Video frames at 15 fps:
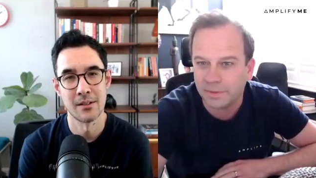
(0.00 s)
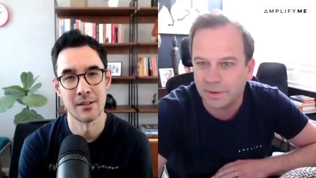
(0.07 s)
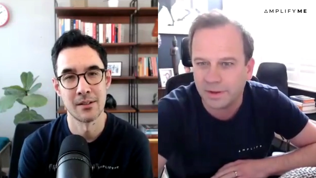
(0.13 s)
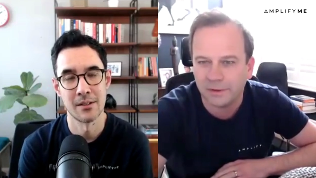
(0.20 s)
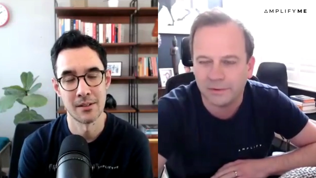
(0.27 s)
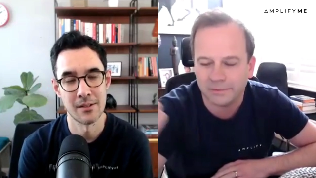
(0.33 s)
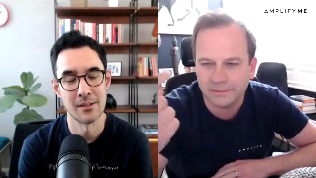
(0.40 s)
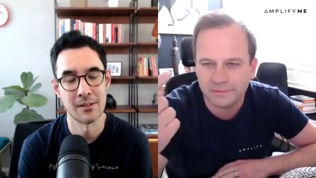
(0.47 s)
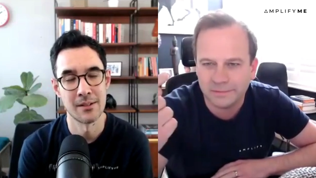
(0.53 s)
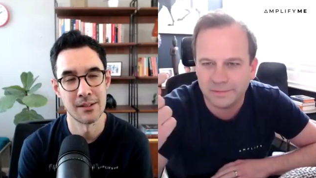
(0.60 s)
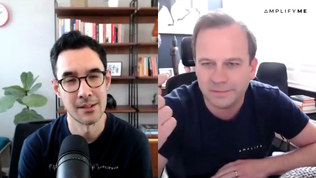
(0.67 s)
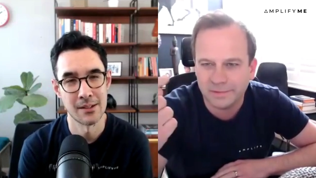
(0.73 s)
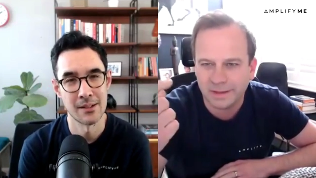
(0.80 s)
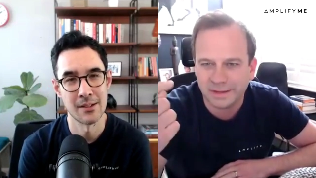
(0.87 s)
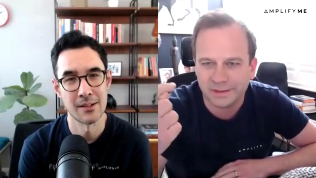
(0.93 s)
Speaker 1: But oh,
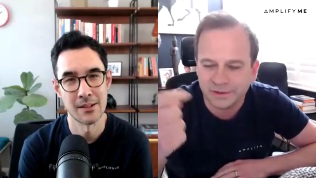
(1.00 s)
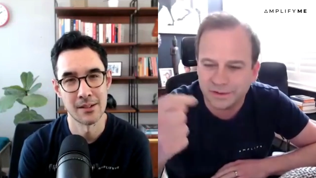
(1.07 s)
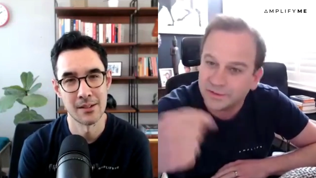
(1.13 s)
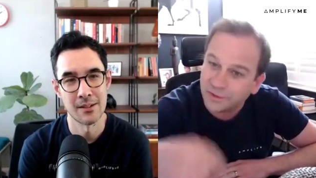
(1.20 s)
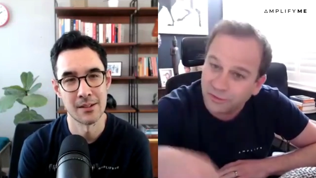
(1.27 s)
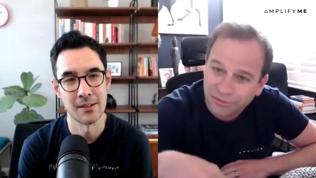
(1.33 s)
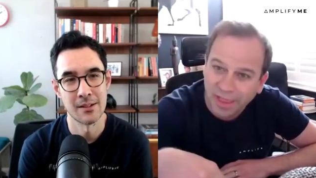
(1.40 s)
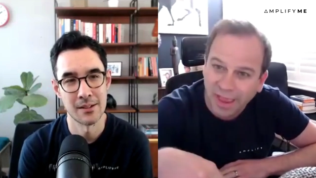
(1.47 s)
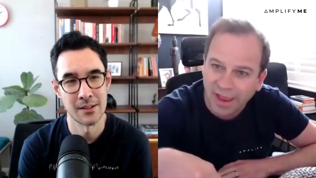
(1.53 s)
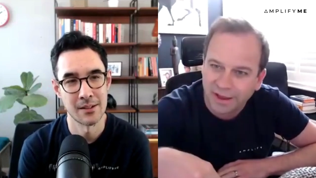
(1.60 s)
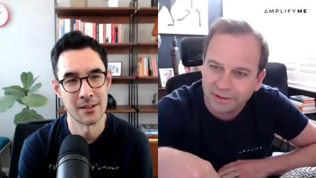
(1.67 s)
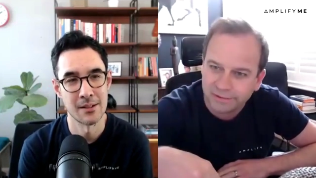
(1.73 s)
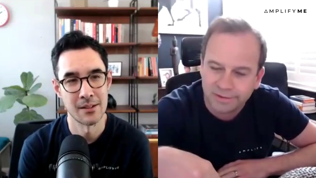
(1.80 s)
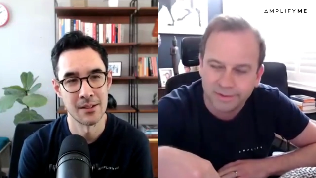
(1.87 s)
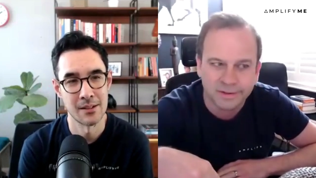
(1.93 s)
hang on, it's gone
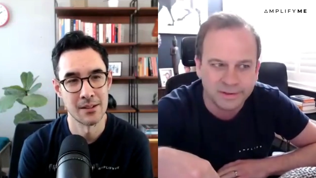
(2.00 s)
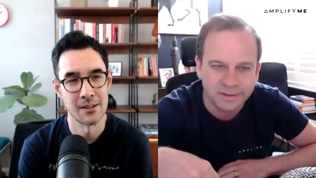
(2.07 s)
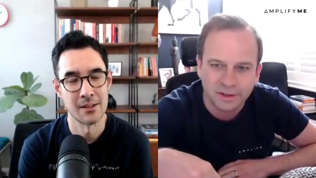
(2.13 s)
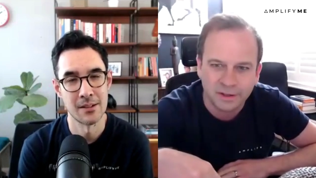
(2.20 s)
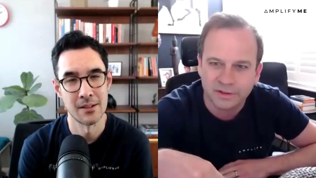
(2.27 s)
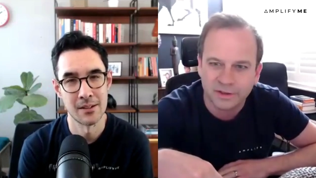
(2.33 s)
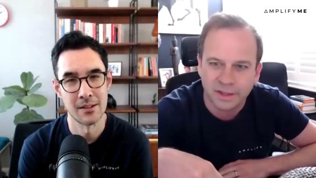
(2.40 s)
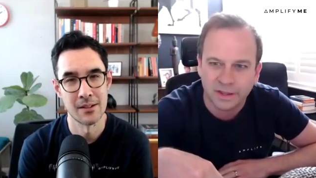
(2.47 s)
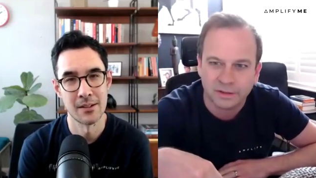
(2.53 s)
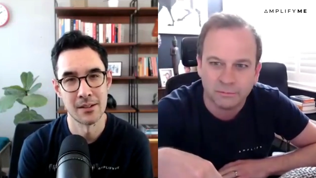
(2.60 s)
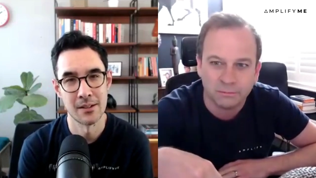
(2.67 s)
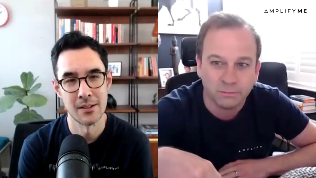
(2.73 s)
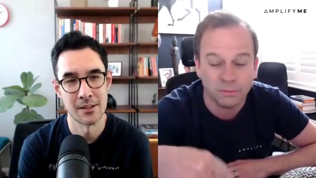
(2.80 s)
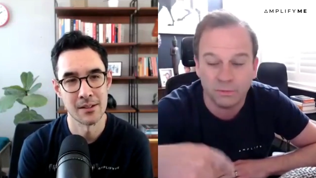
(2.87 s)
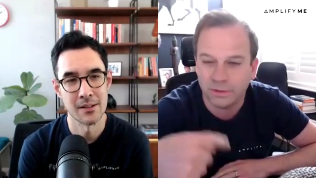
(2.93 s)
down. Oh God, okay.
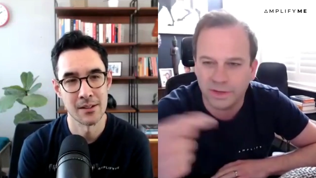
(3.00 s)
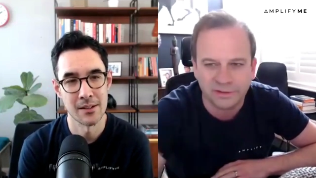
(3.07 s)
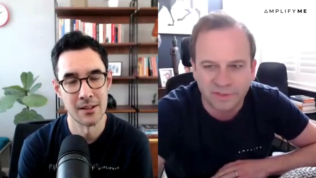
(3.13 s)
Well, we're going